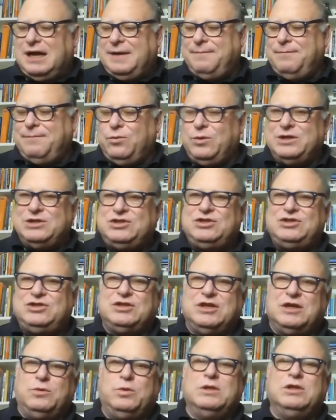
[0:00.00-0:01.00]

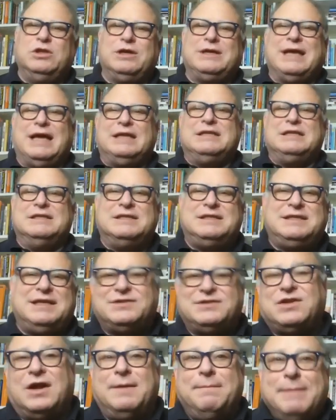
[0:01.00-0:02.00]
which we'll look at in the
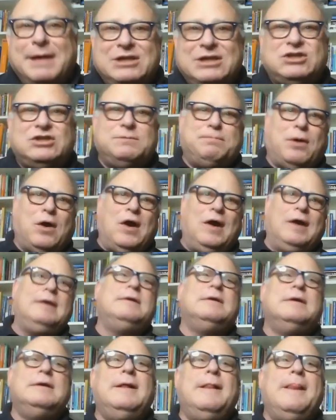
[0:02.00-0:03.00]
test automation part
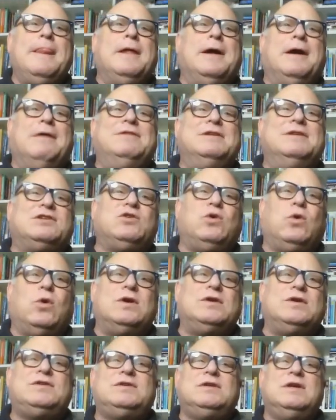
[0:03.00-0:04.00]
of this
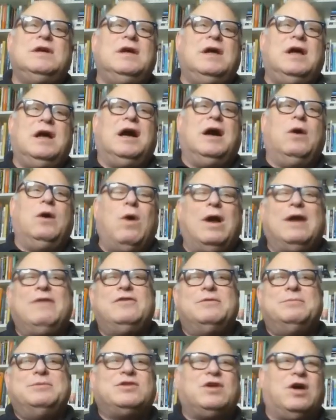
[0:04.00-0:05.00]
course. One of them is